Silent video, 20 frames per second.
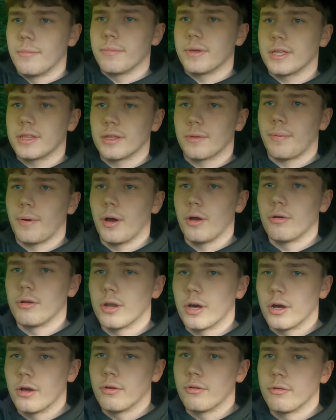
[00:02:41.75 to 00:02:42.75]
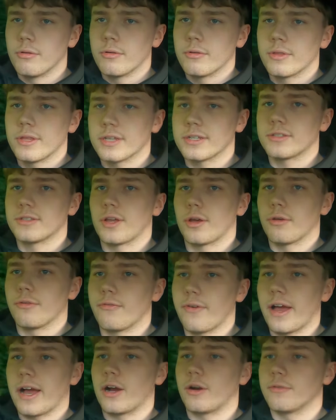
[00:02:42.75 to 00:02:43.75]
In the Polo, there's no
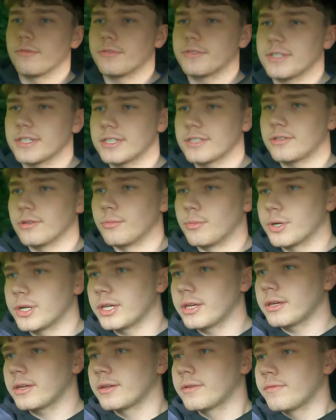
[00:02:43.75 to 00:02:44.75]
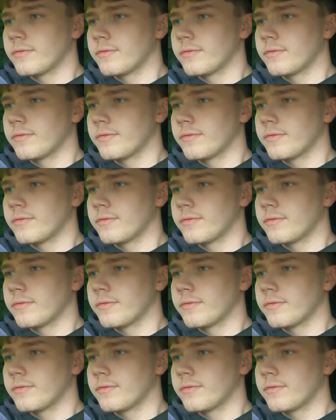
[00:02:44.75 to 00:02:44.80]
valve system on it.